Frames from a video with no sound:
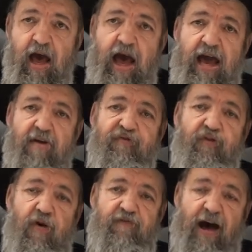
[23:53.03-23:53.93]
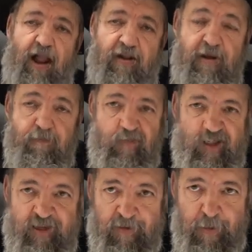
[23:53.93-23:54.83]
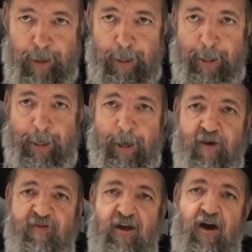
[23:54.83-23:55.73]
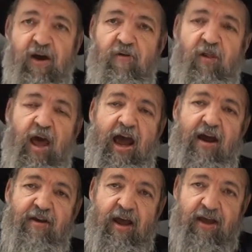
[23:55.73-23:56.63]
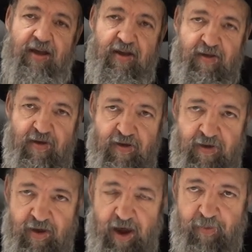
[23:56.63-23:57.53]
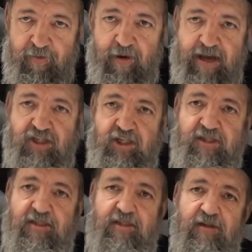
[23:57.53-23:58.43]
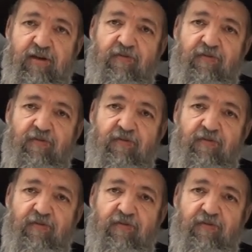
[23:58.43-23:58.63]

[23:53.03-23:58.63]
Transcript: I have four volumes of the Oyel Aryeh on uh, Bereshis,